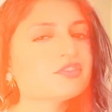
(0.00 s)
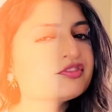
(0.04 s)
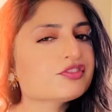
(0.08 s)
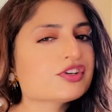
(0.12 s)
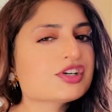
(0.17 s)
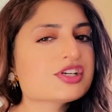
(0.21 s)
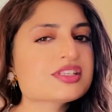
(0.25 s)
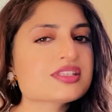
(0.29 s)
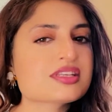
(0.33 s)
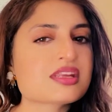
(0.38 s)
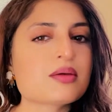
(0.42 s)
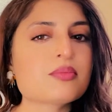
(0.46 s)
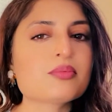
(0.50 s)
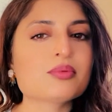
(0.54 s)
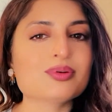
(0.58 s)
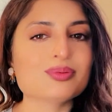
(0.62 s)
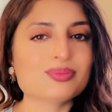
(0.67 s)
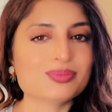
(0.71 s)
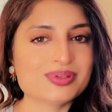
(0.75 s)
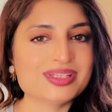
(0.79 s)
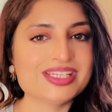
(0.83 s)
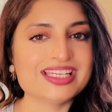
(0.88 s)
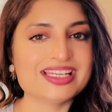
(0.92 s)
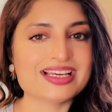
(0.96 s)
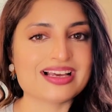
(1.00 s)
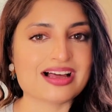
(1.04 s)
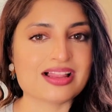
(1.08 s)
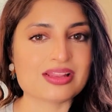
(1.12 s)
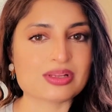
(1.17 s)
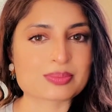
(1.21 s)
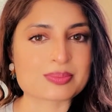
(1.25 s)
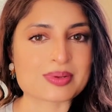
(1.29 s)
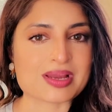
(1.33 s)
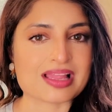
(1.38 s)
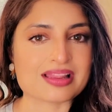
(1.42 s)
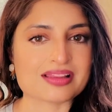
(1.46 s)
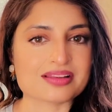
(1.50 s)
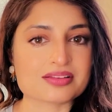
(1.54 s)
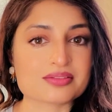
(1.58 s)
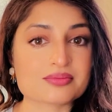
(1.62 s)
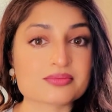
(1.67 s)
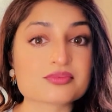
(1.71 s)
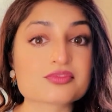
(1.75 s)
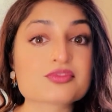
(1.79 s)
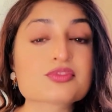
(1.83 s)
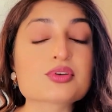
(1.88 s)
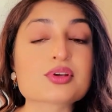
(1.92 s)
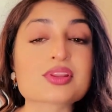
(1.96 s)
First up, we need a color
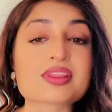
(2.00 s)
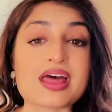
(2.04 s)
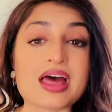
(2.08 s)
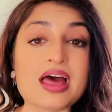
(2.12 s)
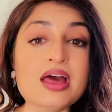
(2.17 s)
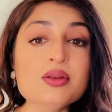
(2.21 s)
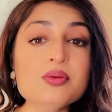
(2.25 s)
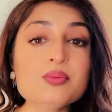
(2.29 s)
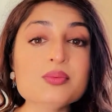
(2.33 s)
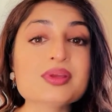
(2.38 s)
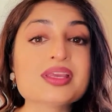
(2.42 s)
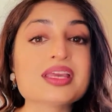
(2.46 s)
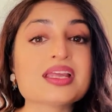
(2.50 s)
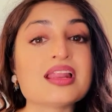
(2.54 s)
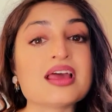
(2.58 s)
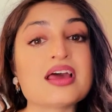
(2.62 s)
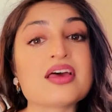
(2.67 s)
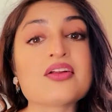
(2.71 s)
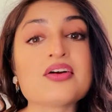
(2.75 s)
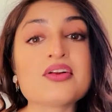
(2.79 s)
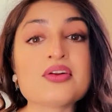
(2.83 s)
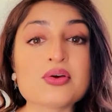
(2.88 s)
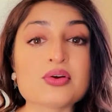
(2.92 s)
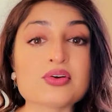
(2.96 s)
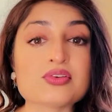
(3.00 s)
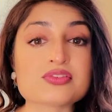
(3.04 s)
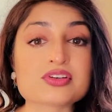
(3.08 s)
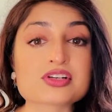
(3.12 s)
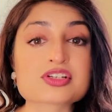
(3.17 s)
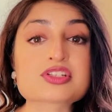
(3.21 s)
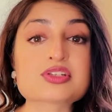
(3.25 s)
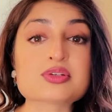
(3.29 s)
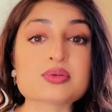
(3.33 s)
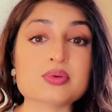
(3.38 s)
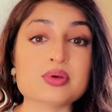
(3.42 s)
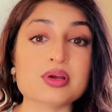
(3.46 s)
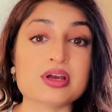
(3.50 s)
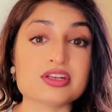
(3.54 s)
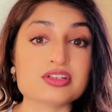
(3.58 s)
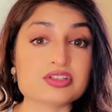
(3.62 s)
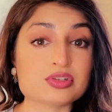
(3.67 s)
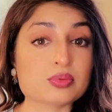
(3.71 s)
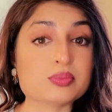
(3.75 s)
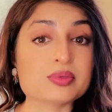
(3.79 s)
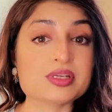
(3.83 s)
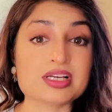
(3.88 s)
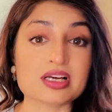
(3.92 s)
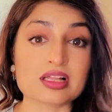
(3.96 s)
palette. For that, we can head on over to
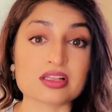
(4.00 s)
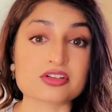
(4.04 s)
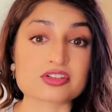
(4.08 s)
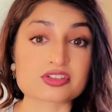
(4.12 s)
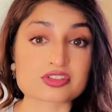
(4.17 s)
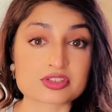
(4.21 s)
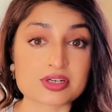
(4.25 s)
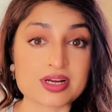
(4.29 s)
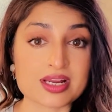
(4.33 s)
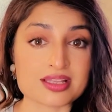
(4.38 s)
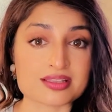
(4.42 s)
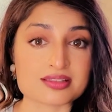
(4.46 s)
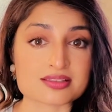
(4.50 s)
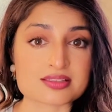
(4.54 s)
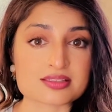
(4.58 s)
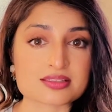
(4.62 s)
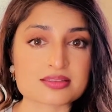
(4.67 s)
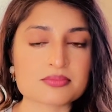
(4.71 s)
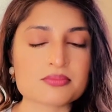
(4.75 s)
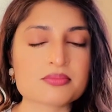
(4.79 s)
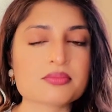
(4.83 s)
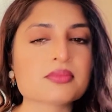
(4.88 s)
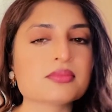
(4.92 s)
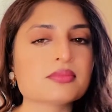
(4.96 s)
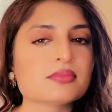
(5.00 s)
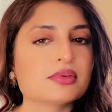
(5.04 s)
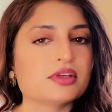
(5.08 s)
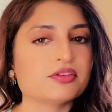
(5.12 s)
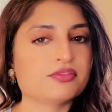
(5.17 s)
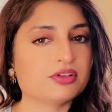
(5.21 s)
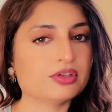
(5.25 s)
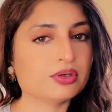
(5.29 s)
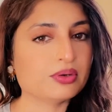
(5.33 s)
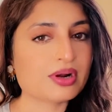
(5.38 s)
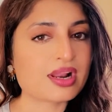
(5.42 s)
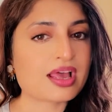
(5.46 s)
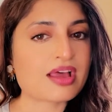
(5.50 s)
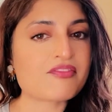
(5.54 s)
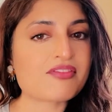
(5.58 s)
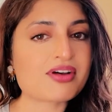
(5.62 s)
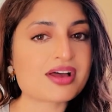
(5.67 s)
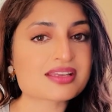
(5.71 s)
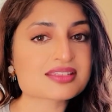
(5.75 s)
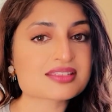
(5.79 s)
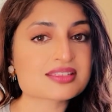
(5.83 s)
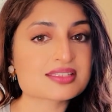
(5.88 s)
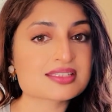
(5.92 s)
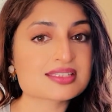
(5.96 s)
Adobe Color Trends. If you don't
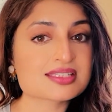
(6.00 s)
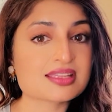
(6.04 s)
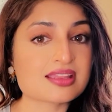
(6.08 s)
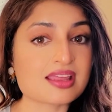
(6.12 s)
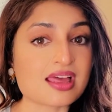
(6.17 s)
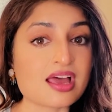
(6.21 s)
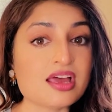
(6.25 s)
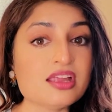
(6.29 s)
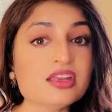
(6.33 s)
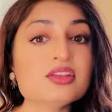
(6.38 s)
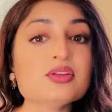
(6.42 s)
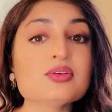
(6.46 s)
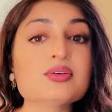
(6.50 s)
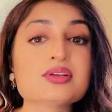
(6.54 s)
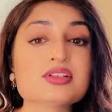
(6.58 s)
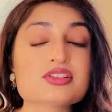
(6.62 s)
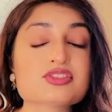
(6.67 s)
have access to that, you